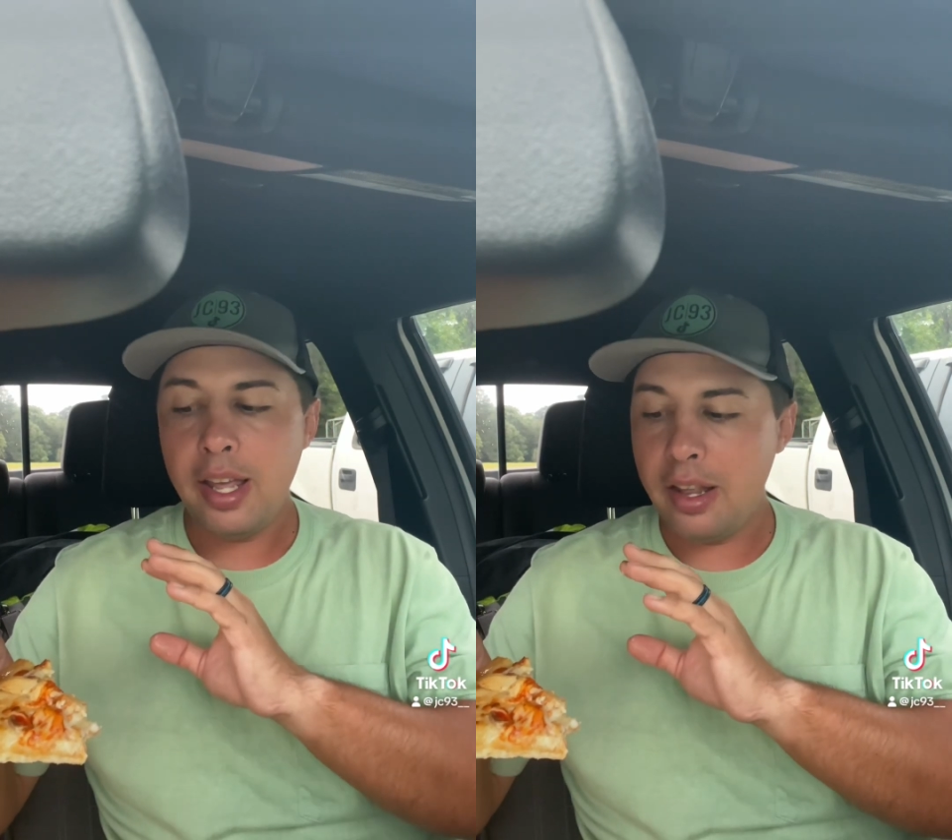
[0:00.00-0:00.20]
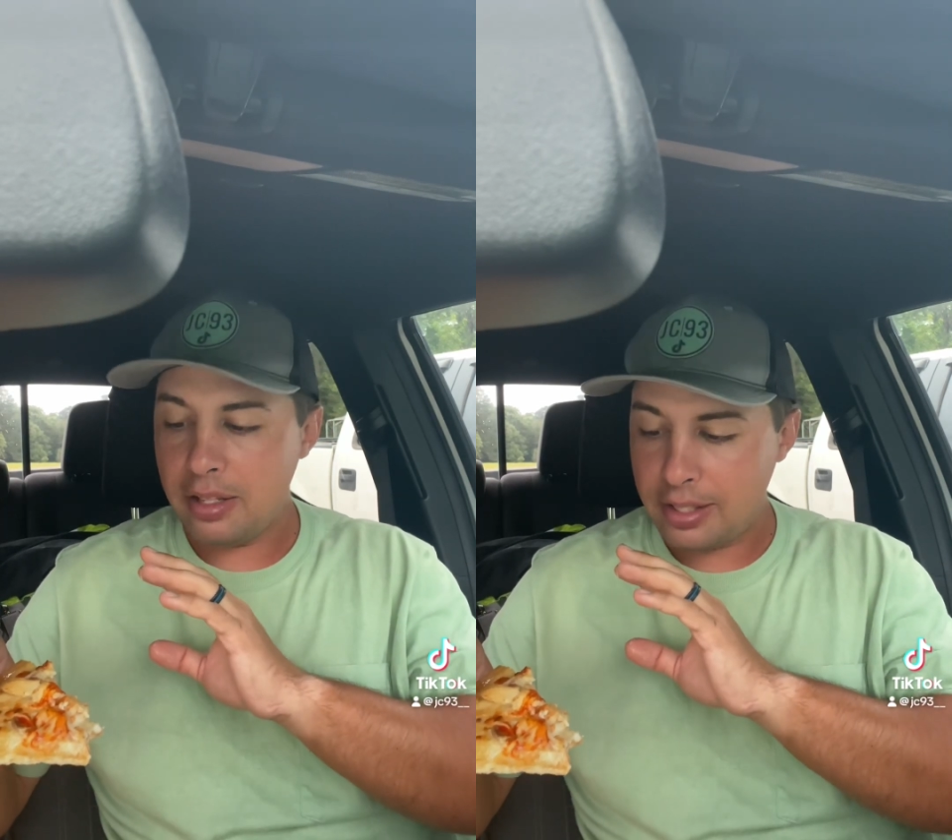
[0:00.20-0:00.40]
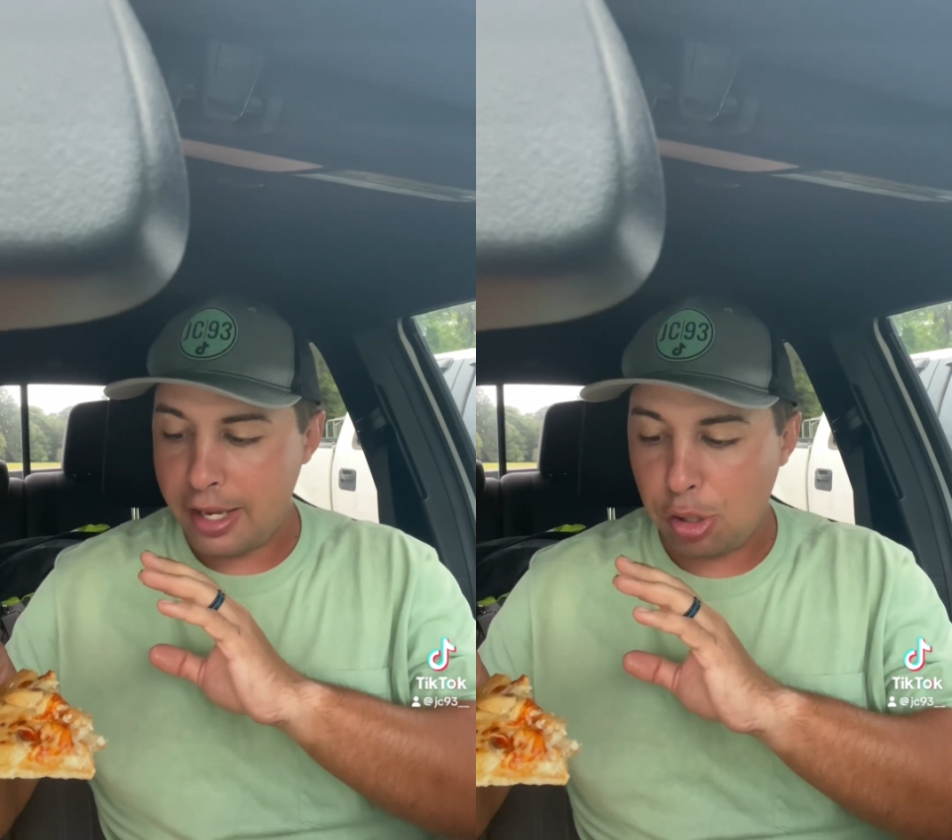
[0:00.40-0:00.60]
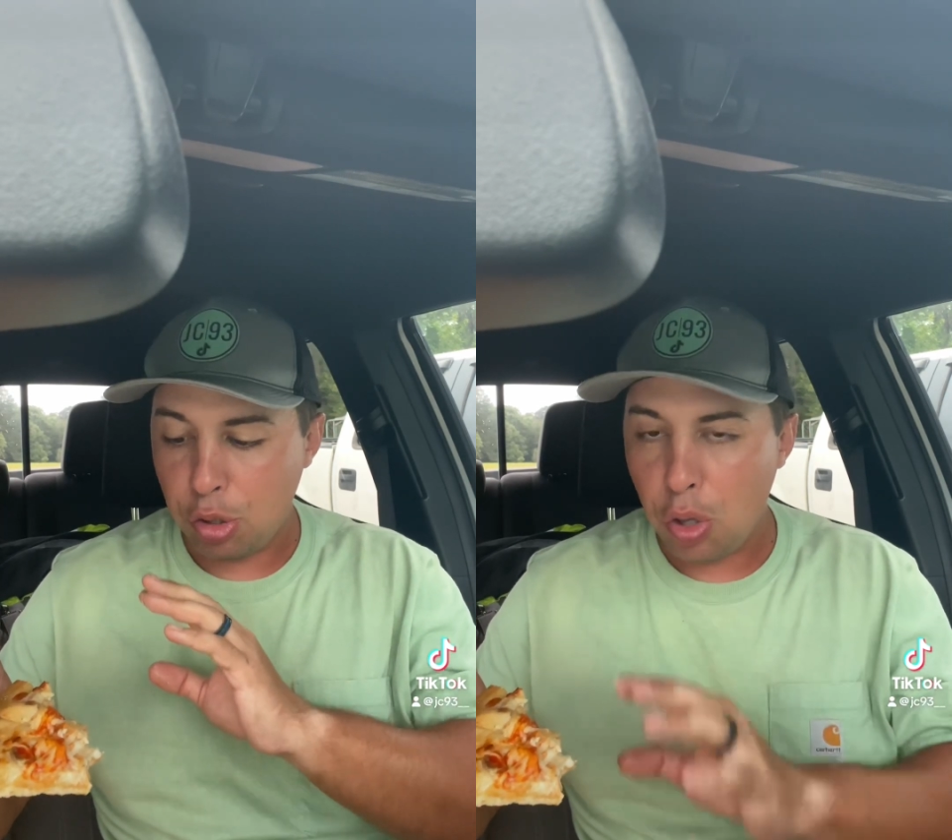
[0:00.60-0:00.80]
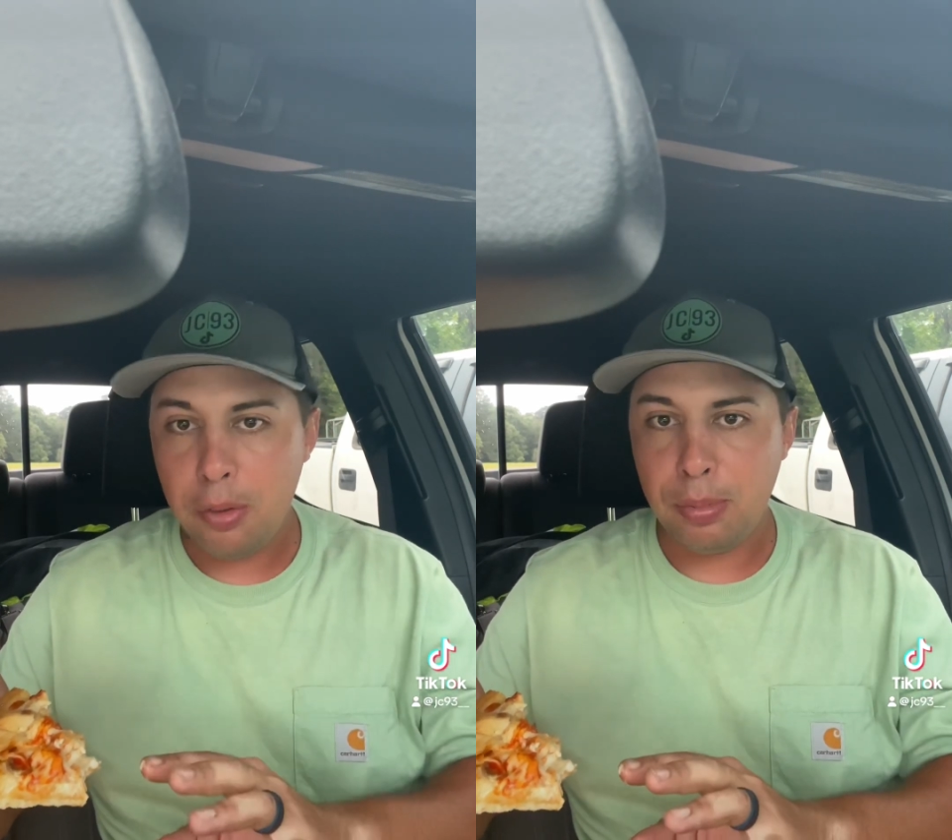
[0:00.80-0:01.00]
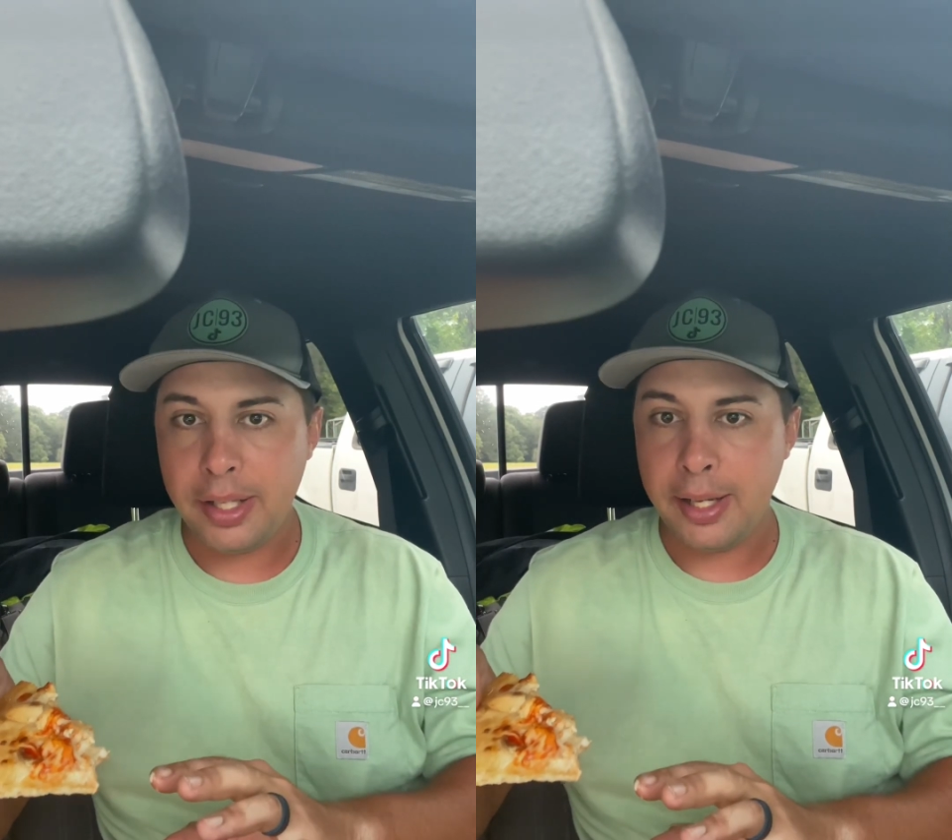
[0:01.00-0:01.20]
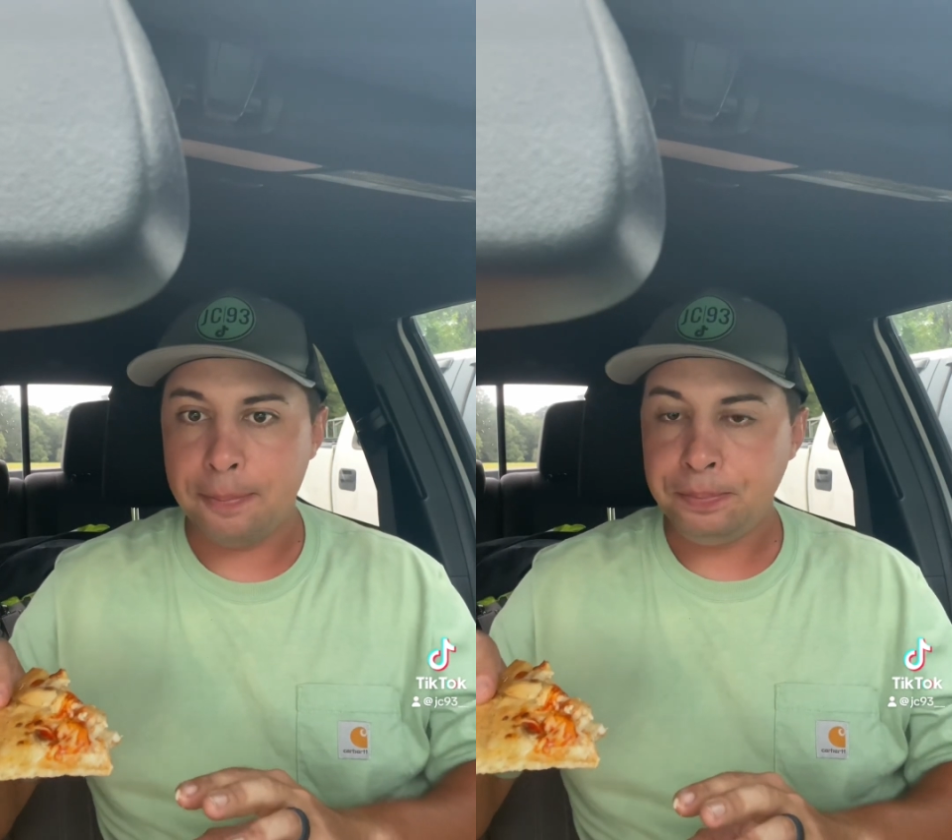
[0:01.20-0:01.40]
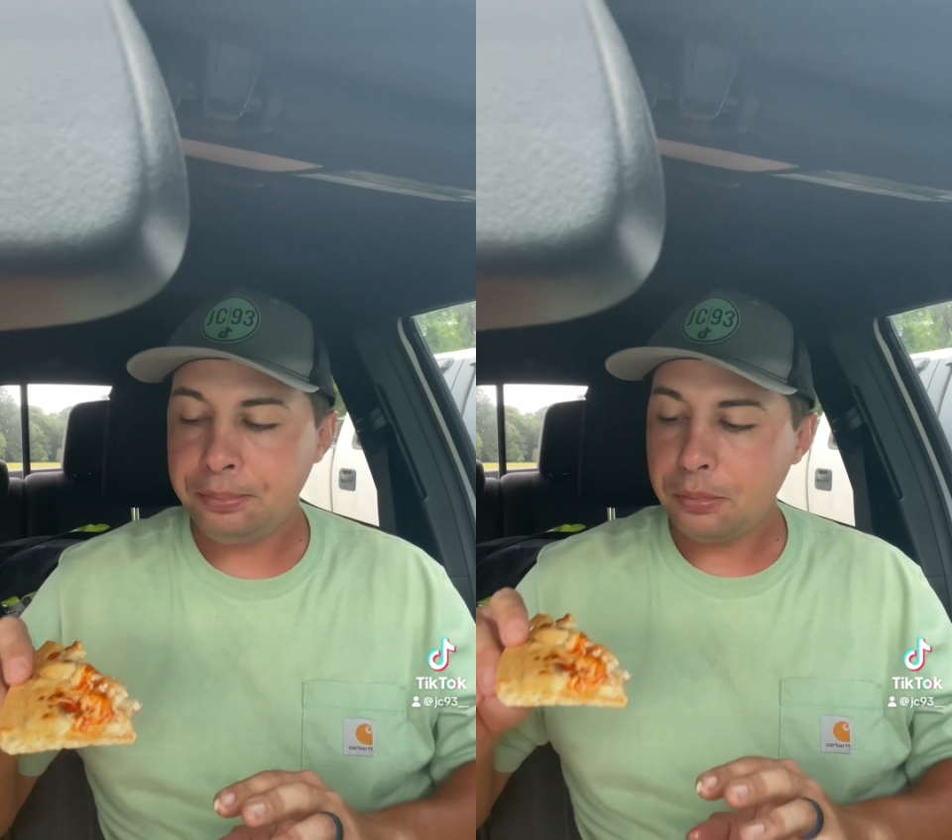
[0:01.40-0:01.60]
It is a good blend.